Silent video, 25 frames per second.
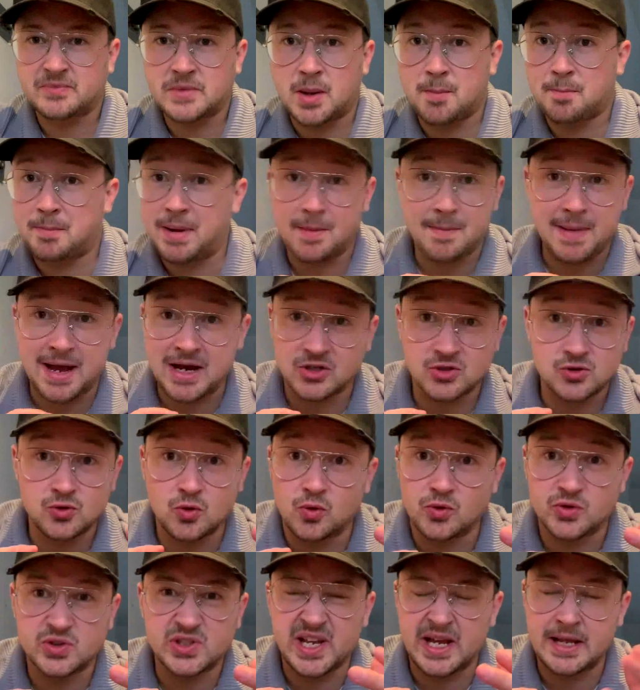Big Mac
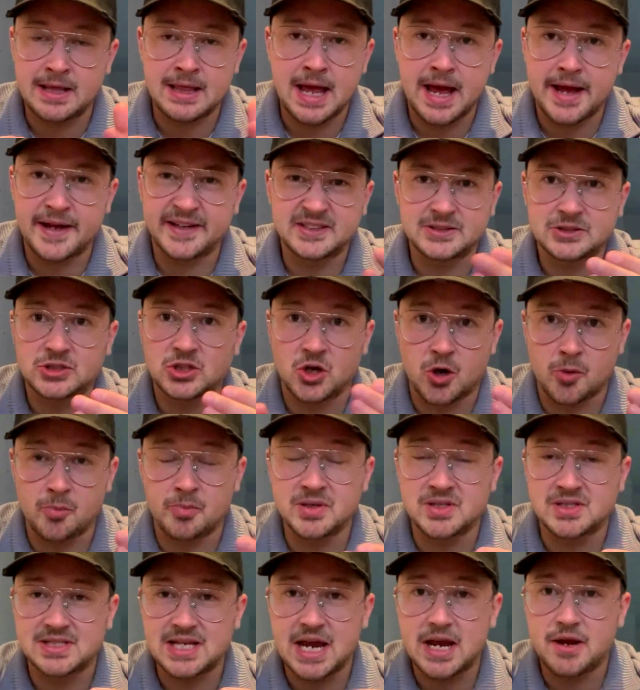sauce in there to
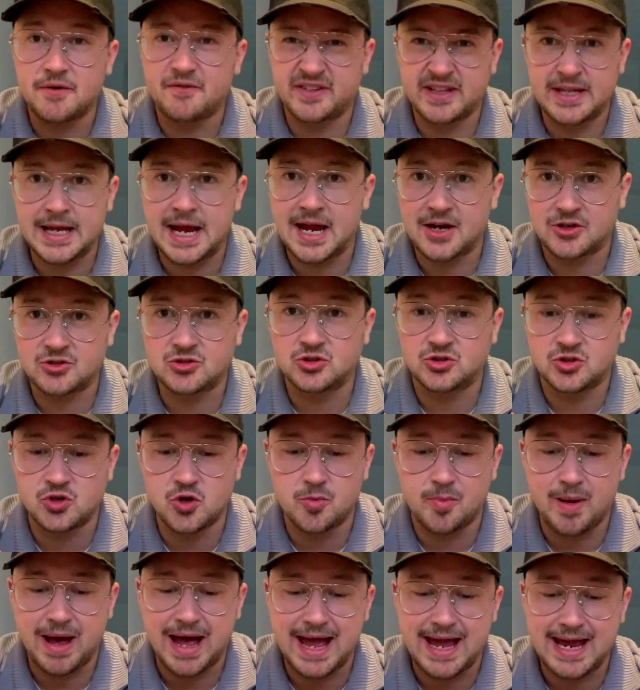compensate for the extra two
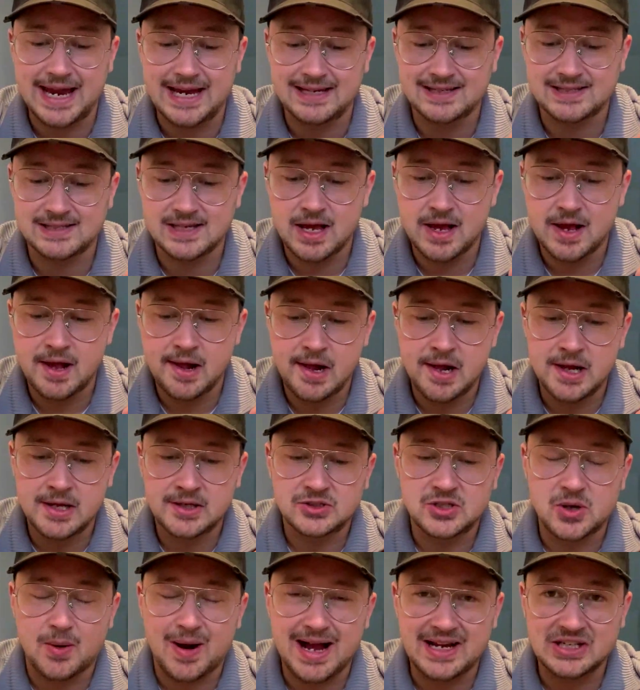patties.
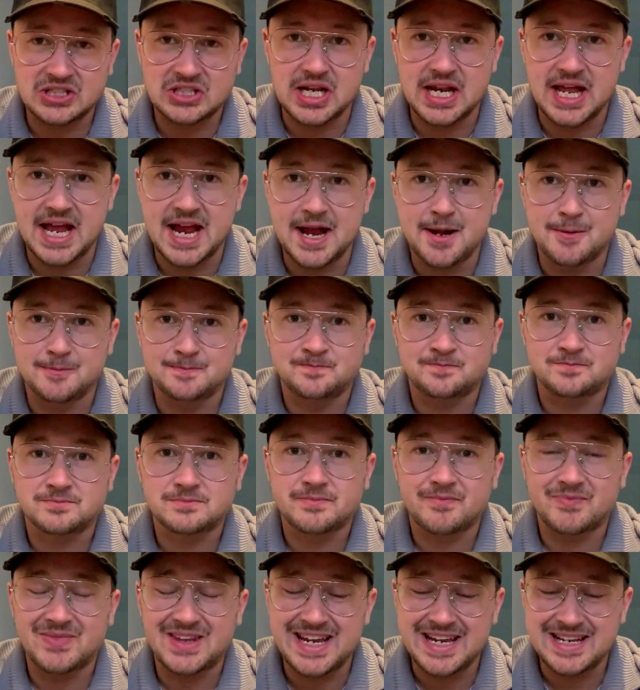So actually,
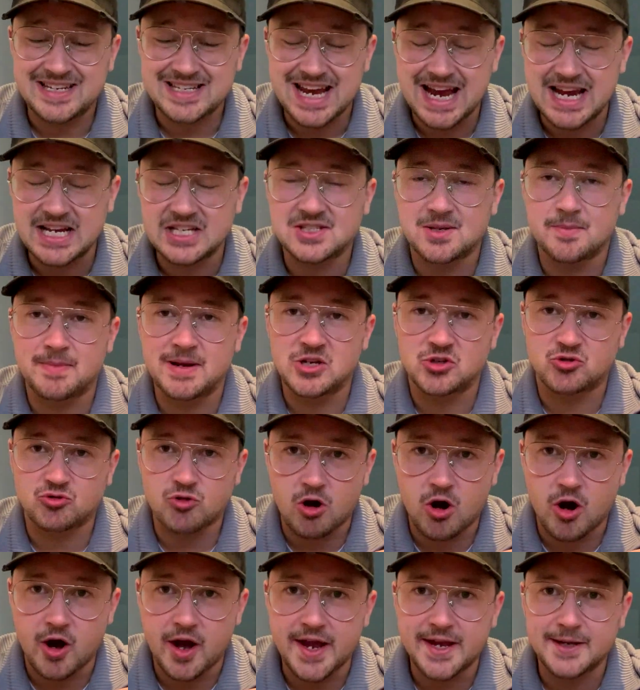it tastes a bit
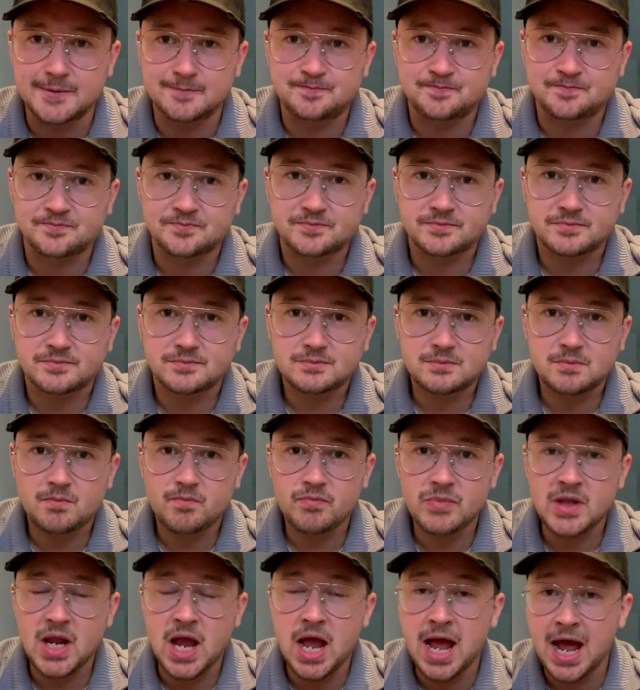dry.
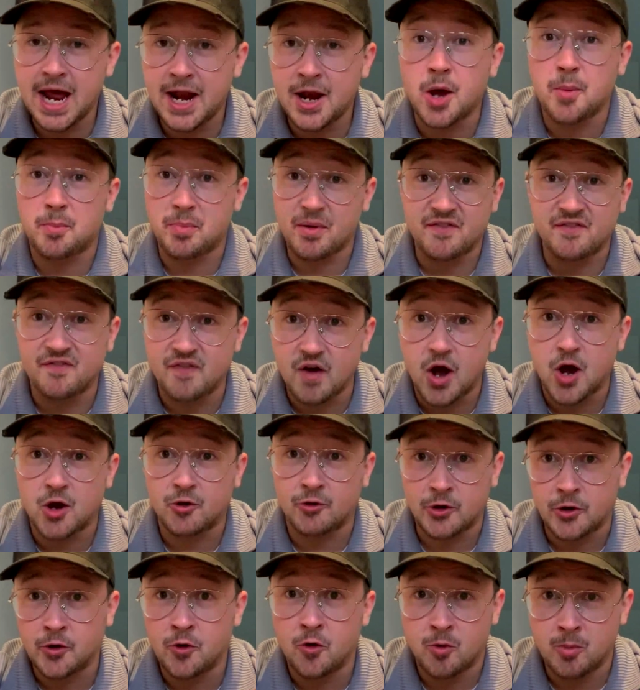And I prefer
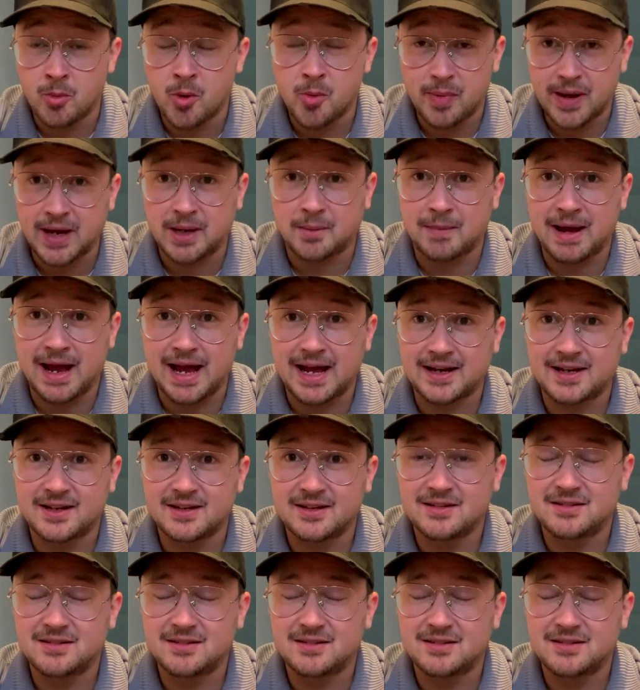a normal Big Mac